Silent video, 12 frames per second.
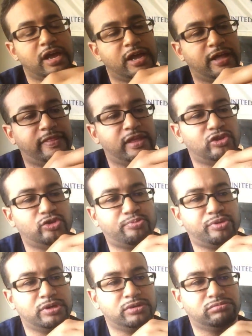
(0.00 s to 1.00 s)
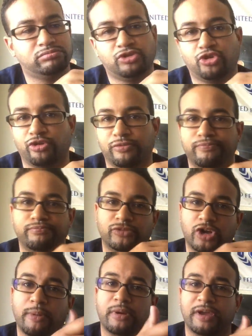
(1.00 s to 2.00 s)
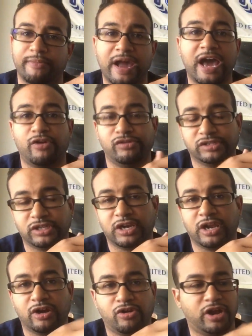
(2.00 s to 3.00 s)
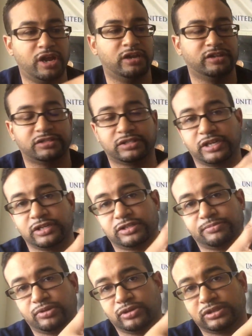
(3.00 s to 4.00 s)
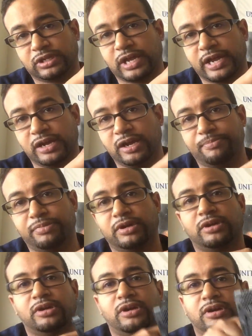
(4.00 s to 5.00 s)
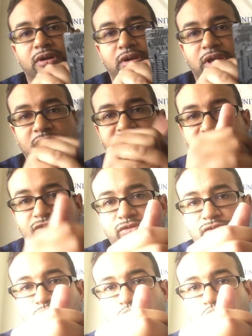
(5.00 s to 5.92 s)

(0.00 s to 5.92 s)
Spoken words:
and then you put your AA batteries in there, and this thing is supposed to light up, at least through the